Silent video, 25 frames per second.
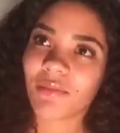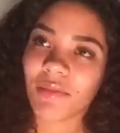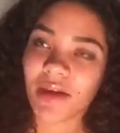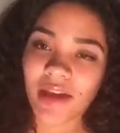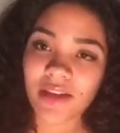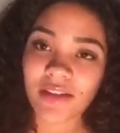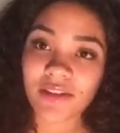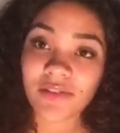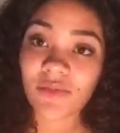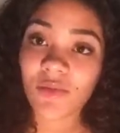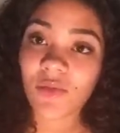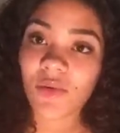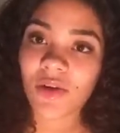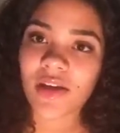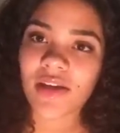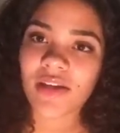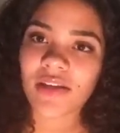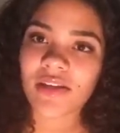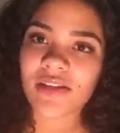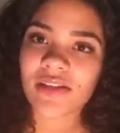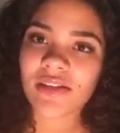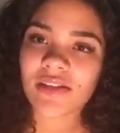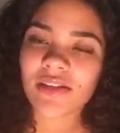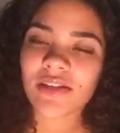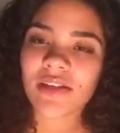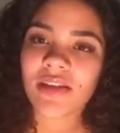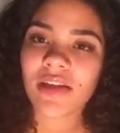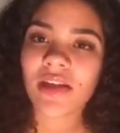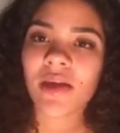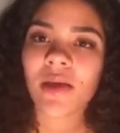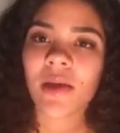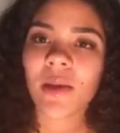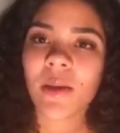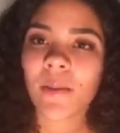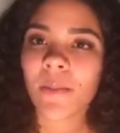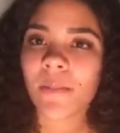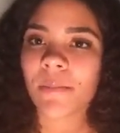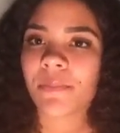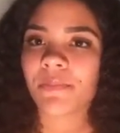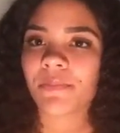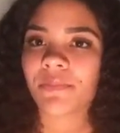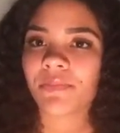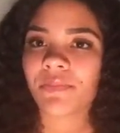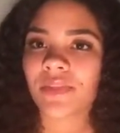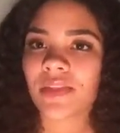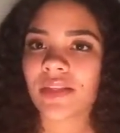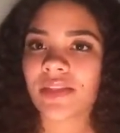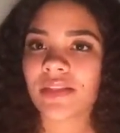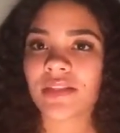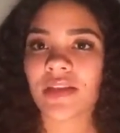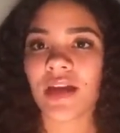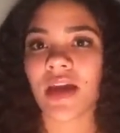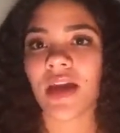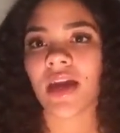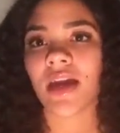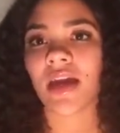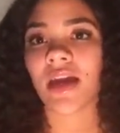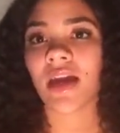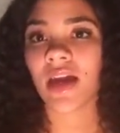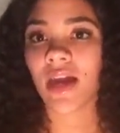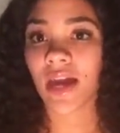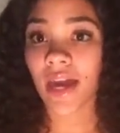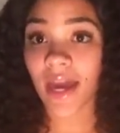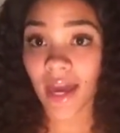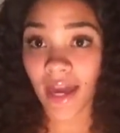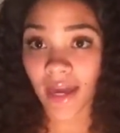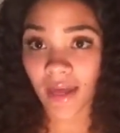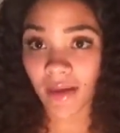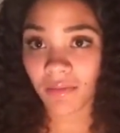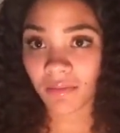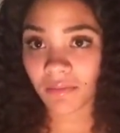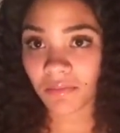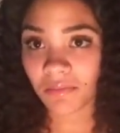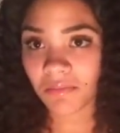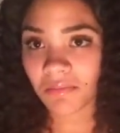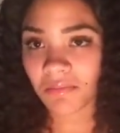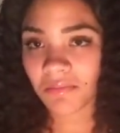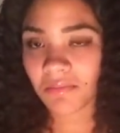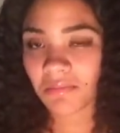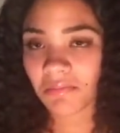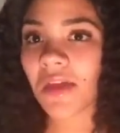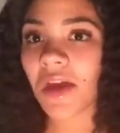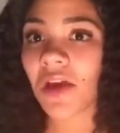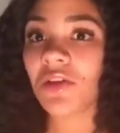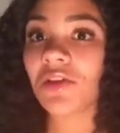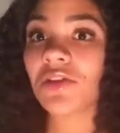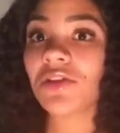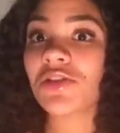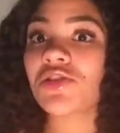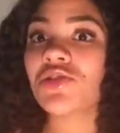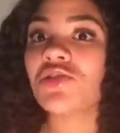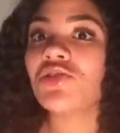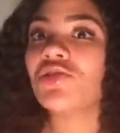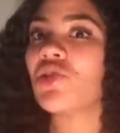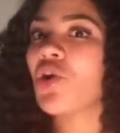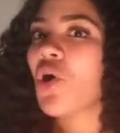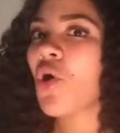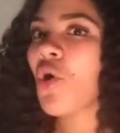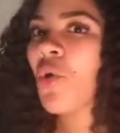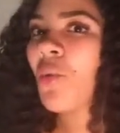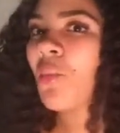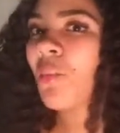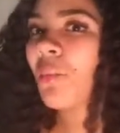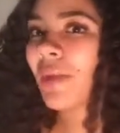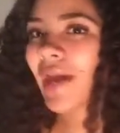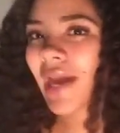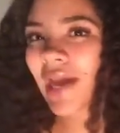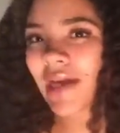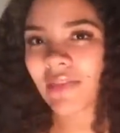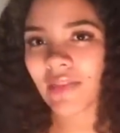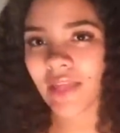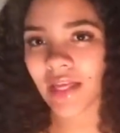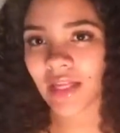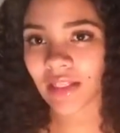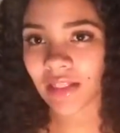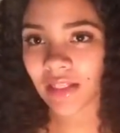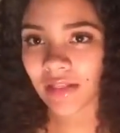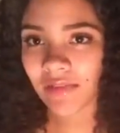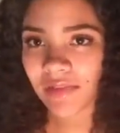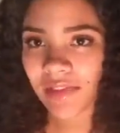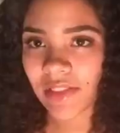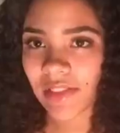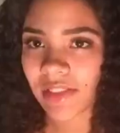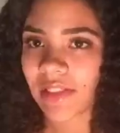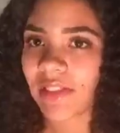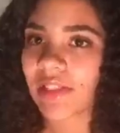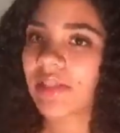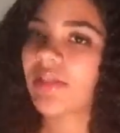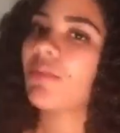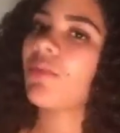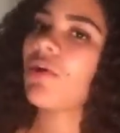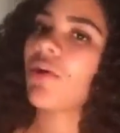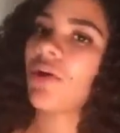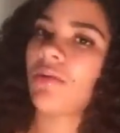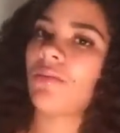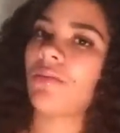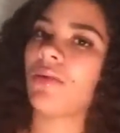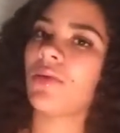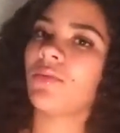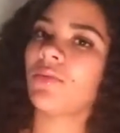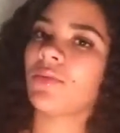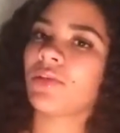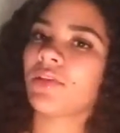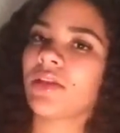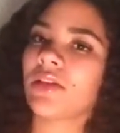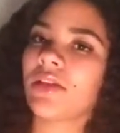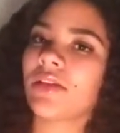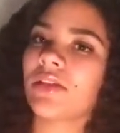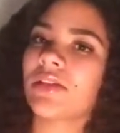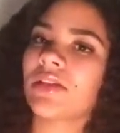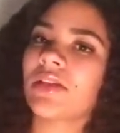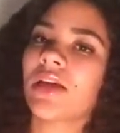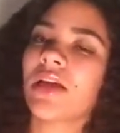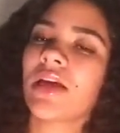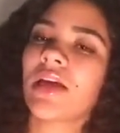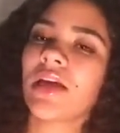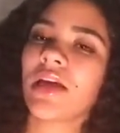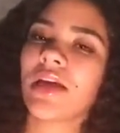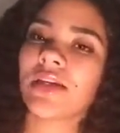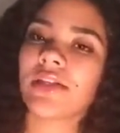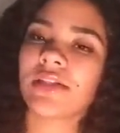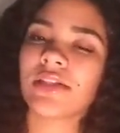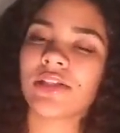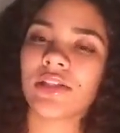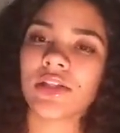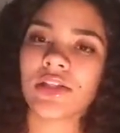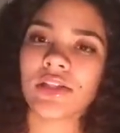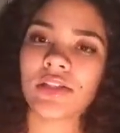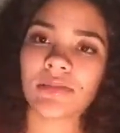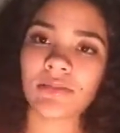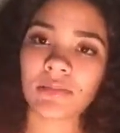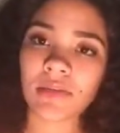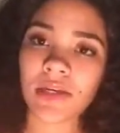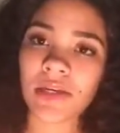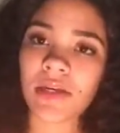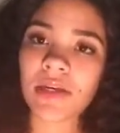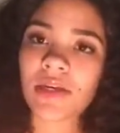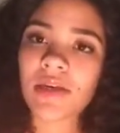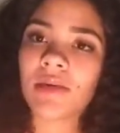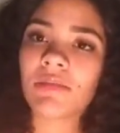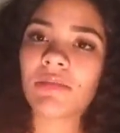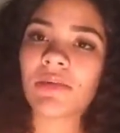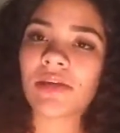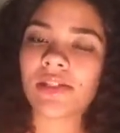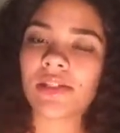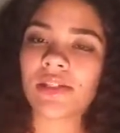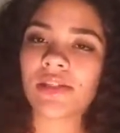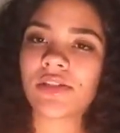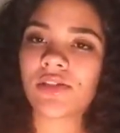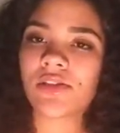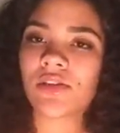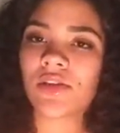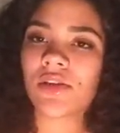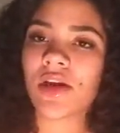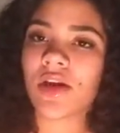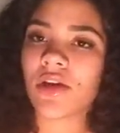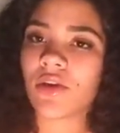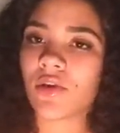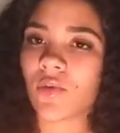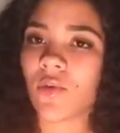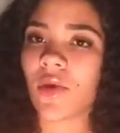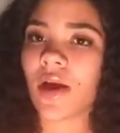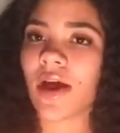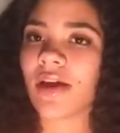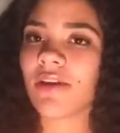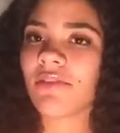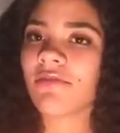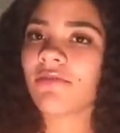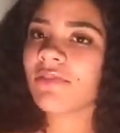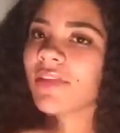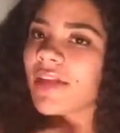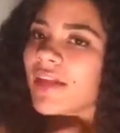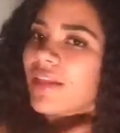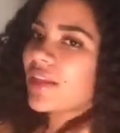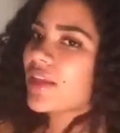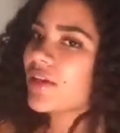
a man's voice say, "Hey." There is no man that lives in this apartment with us. It's just me, my sister, and her wife.